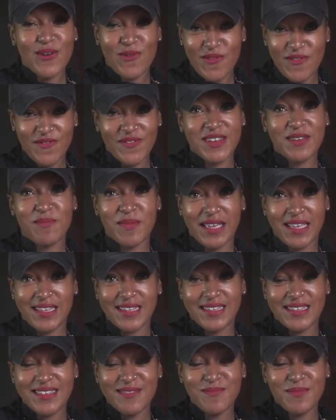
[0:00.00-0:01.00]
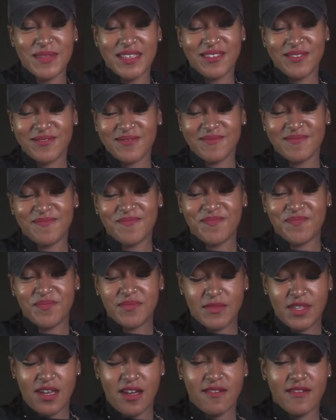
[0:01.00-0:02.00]
We finna make a good meal.
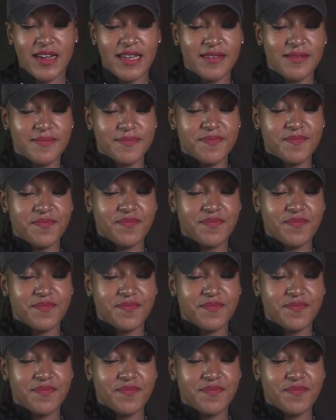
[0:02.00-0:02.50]
All right.